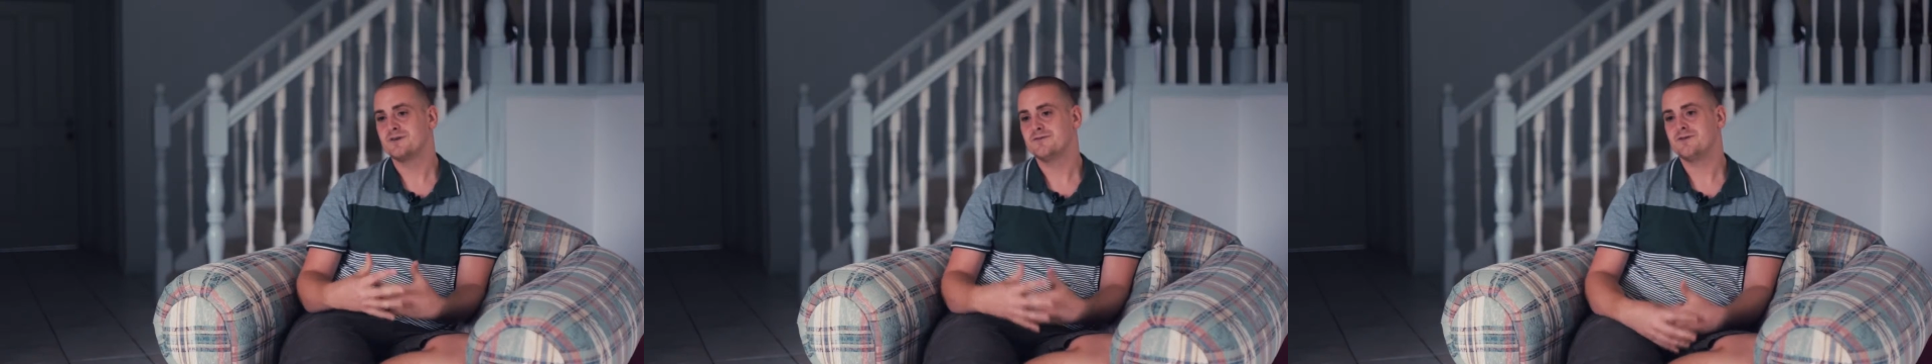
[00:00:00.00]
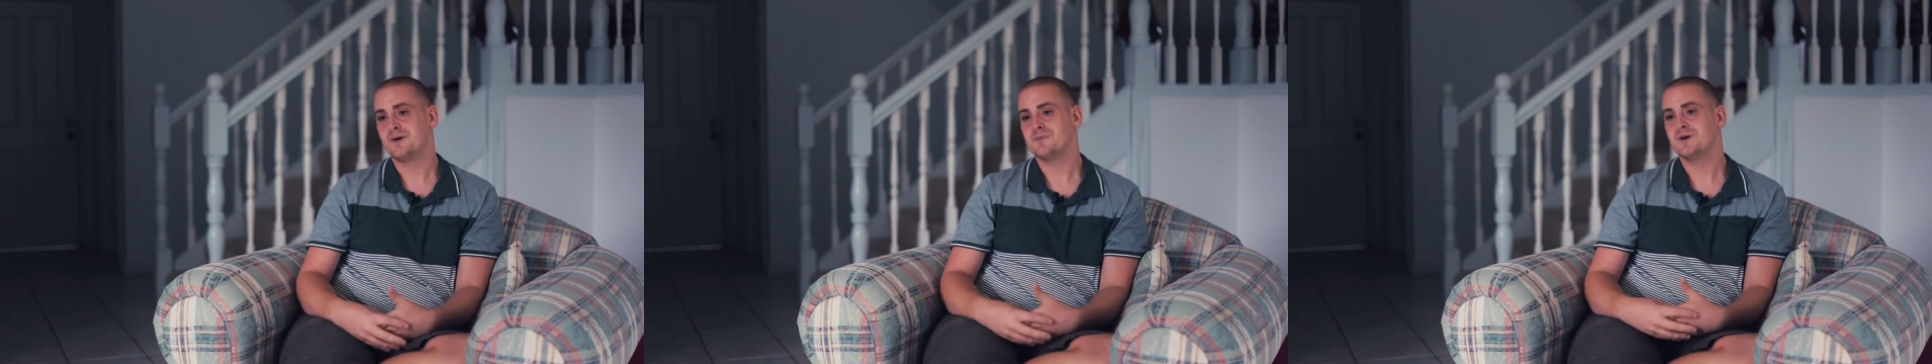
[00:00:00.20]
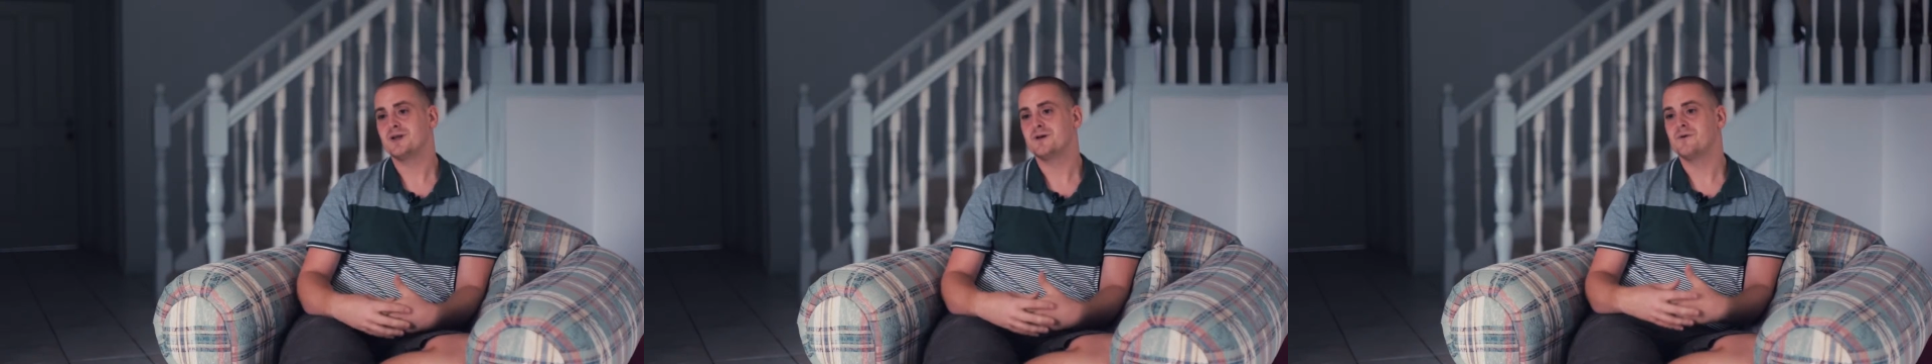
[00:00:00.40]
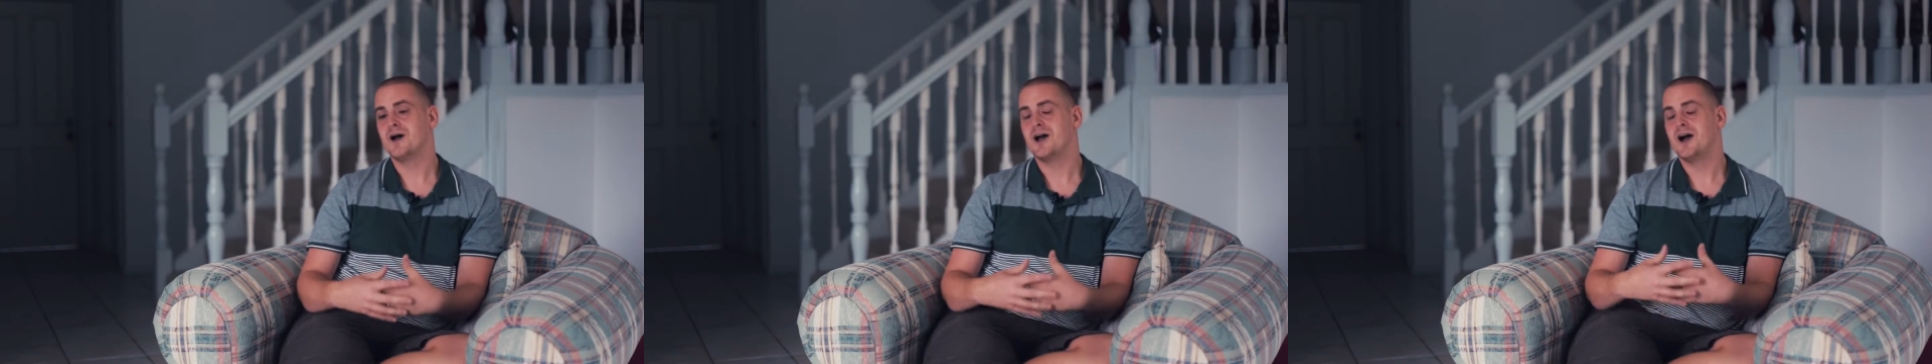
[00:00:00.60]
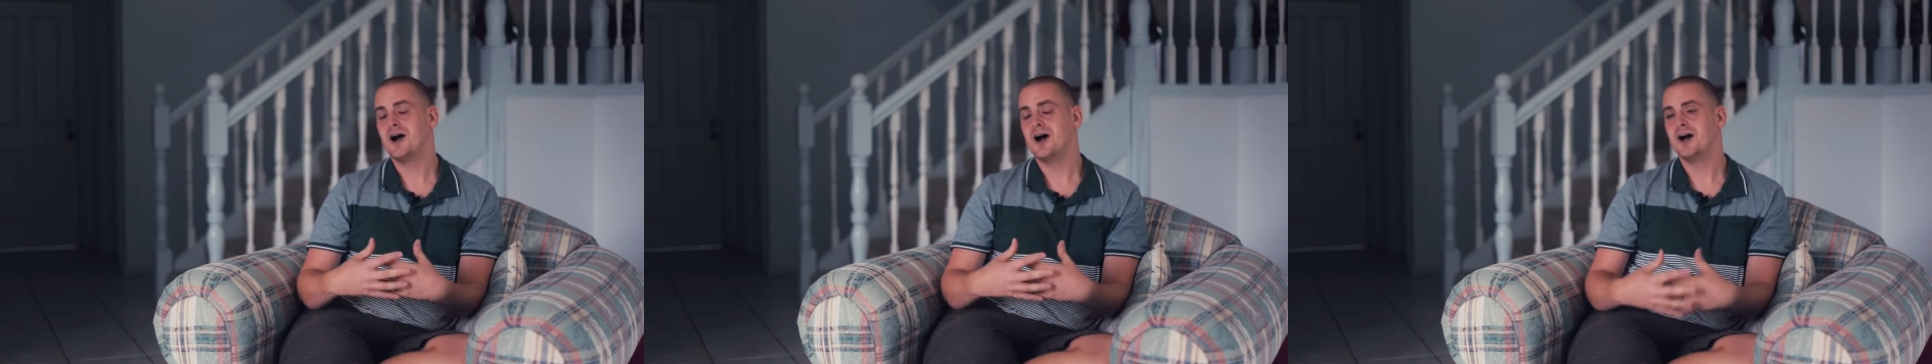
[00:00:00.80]
a family
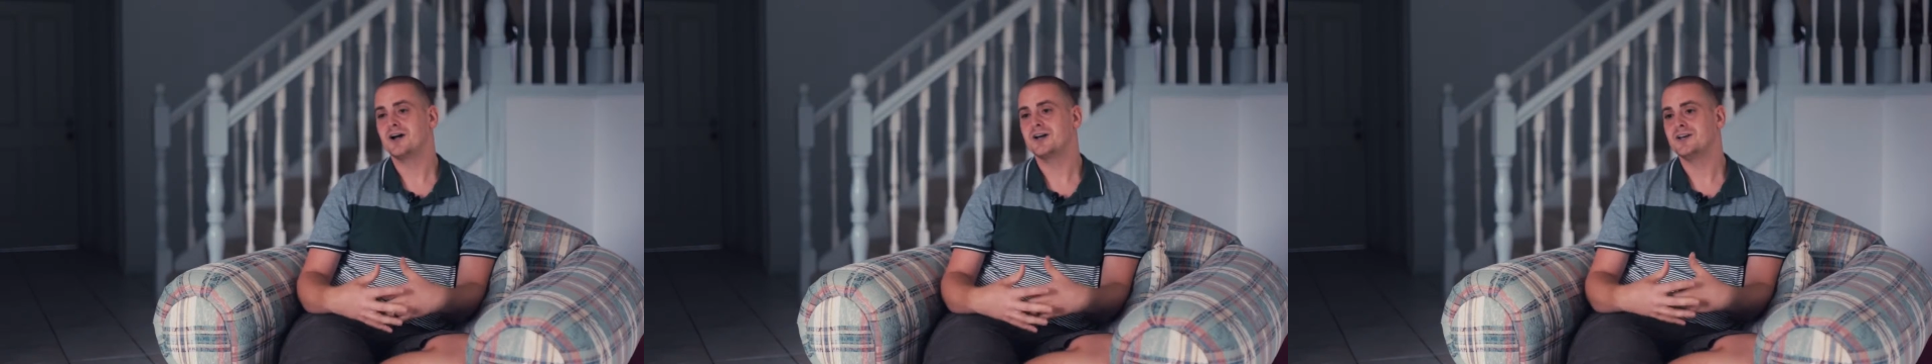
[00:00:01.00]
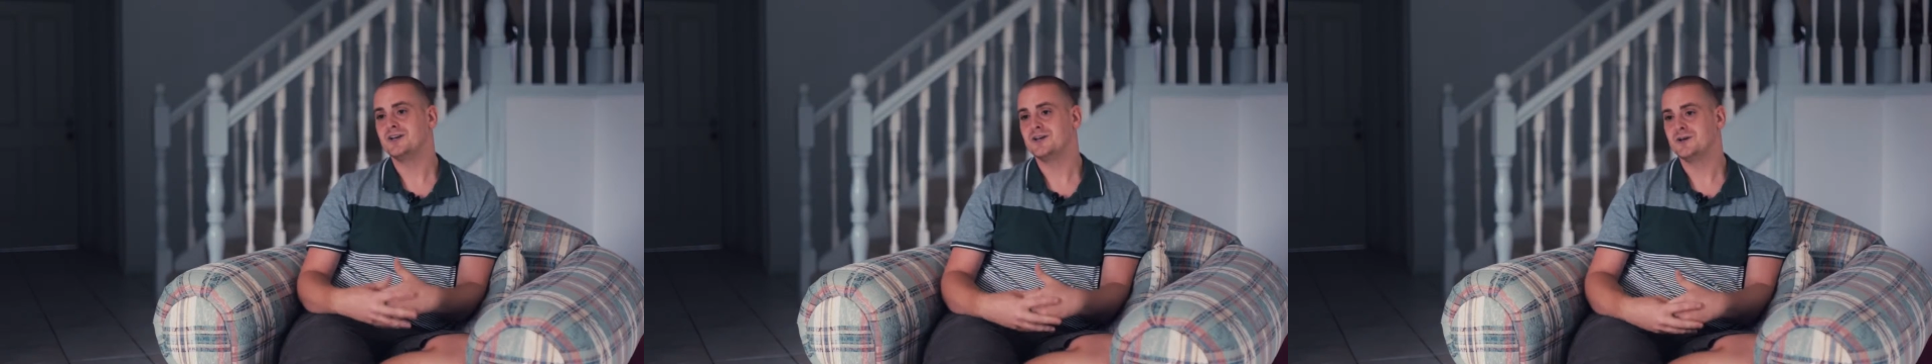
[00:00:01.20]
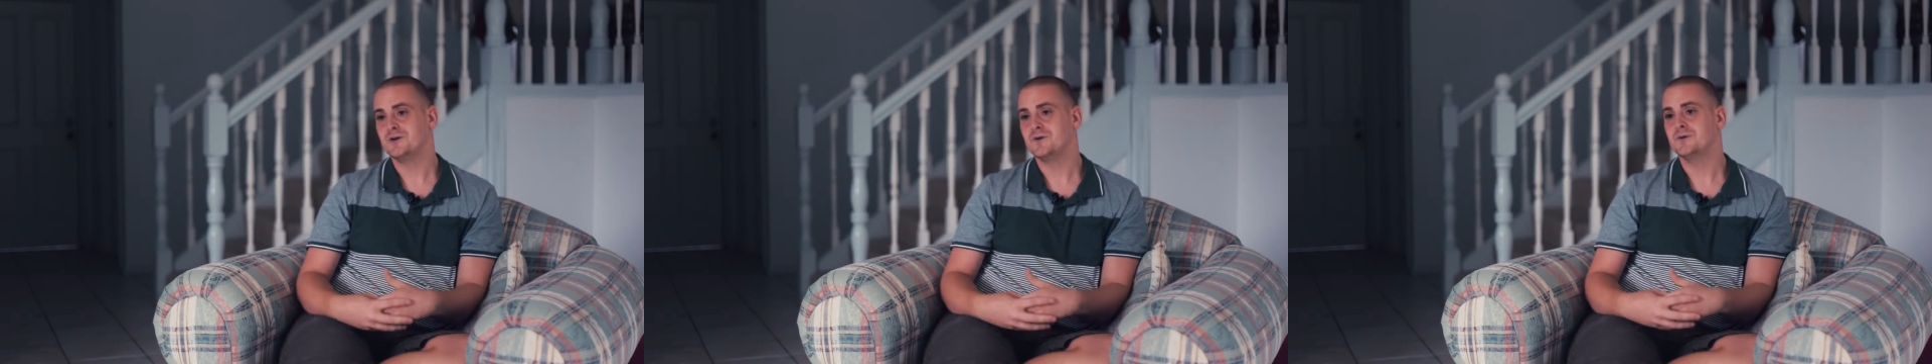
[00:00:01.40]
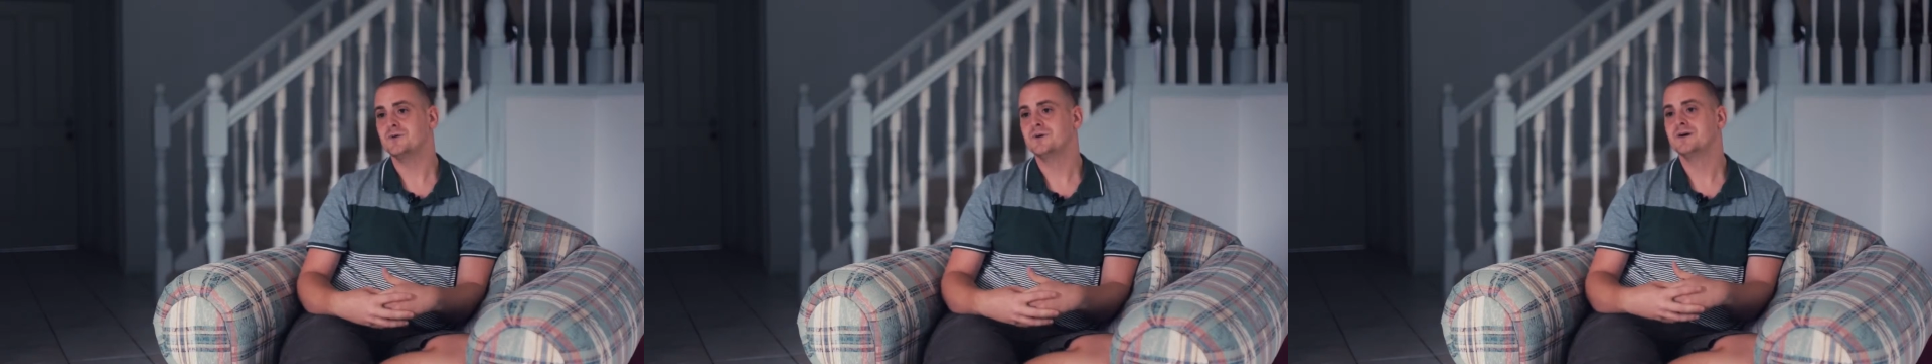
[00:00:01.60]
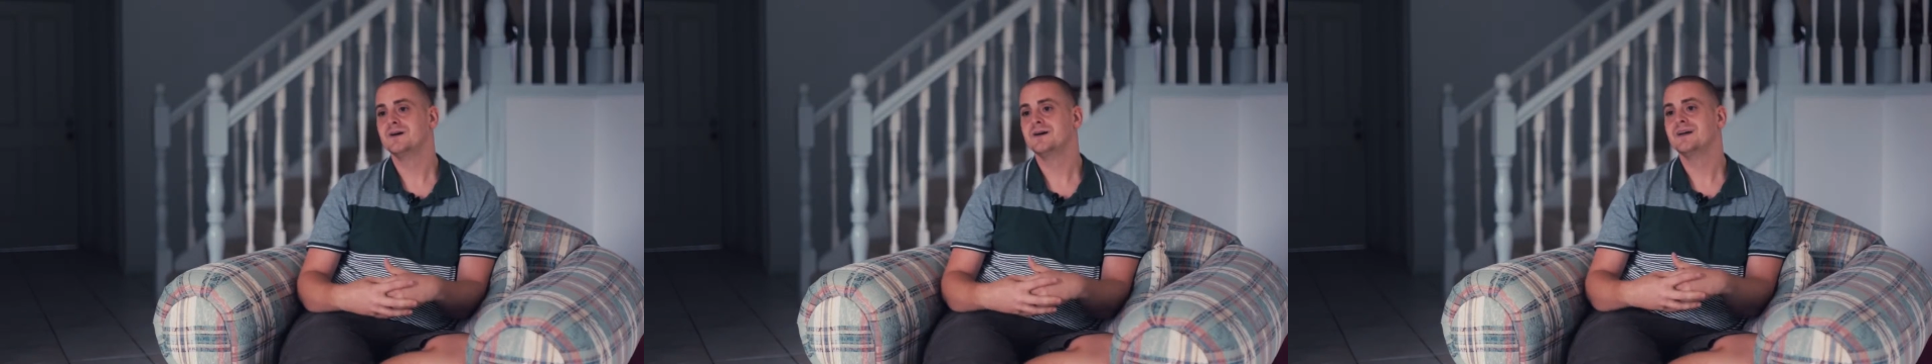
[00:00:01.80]
where I knew